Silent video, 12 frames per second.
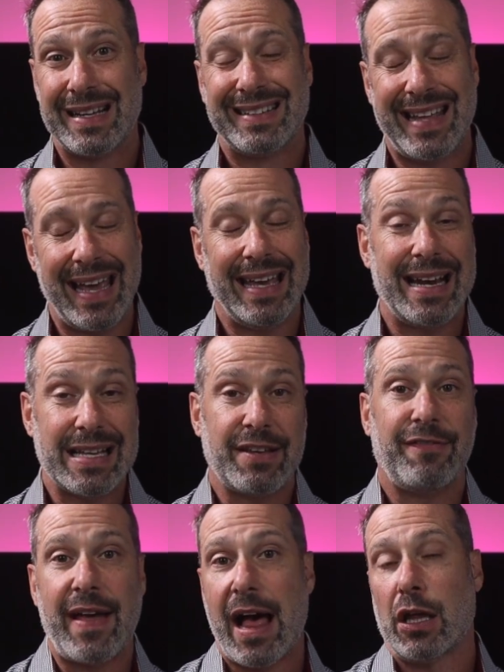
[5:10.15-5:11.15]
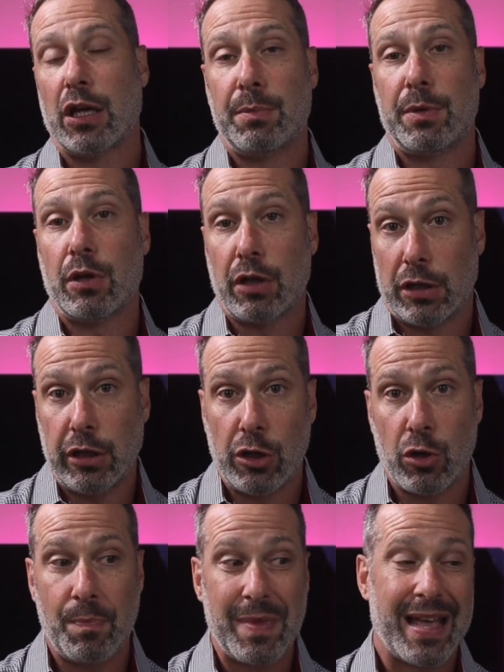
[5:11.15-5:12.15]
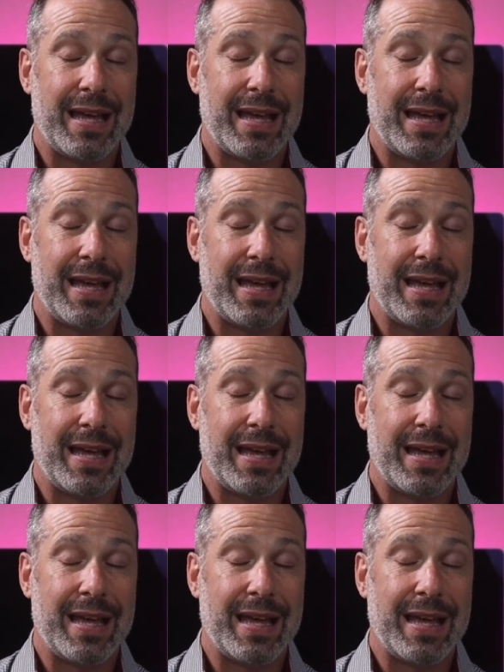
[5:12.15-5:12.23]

Take it as a valuable clue,